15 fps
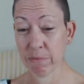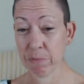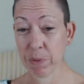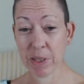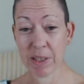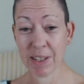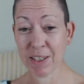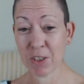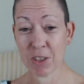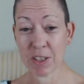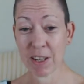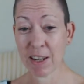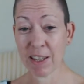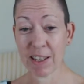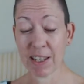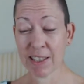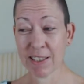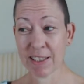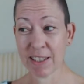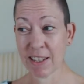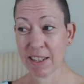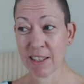But it's just like that,
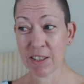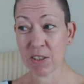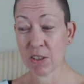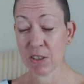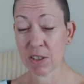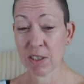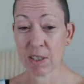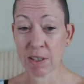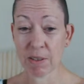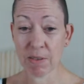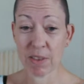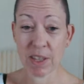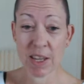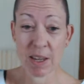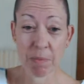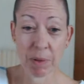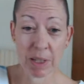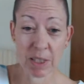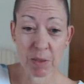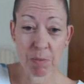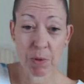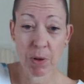isn't it? It's just the
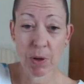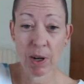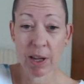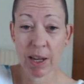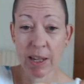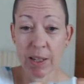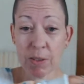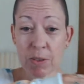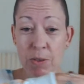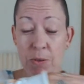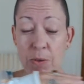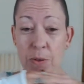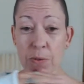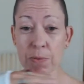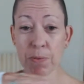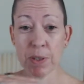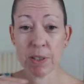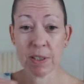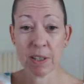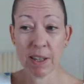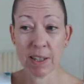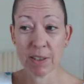eBay spotlight. You sort of,
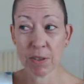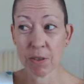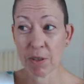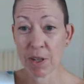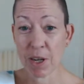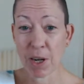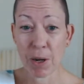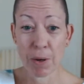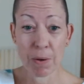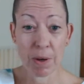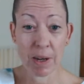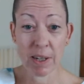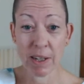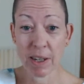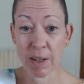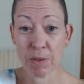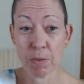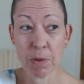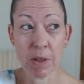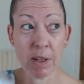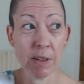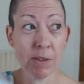it's like, it's on you and it goes
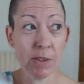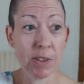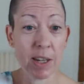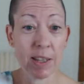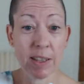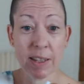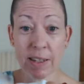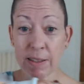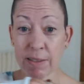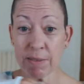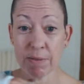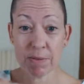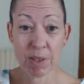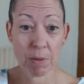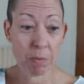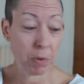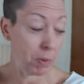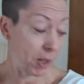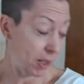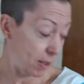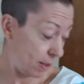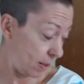wild and then
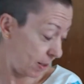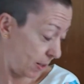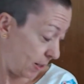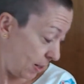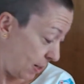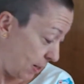tumbleweeds.